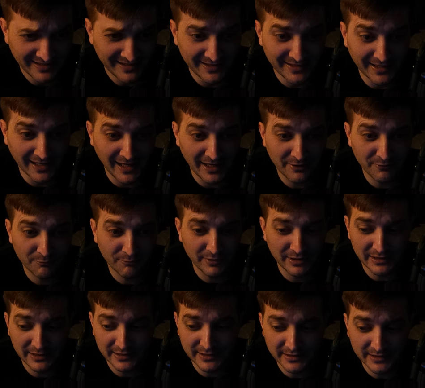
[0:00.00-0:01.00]
not
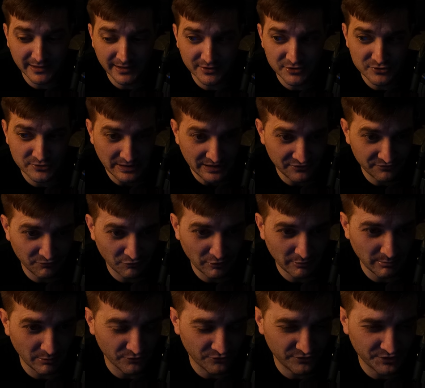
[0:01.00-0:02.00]
really a
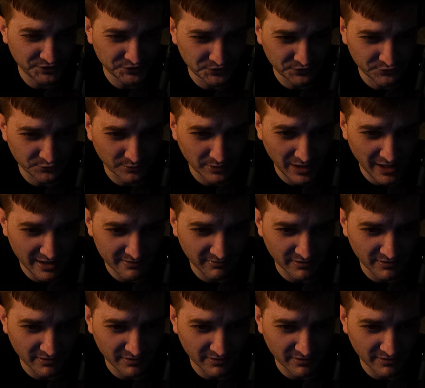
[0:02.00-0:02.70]
transferable skill to a lot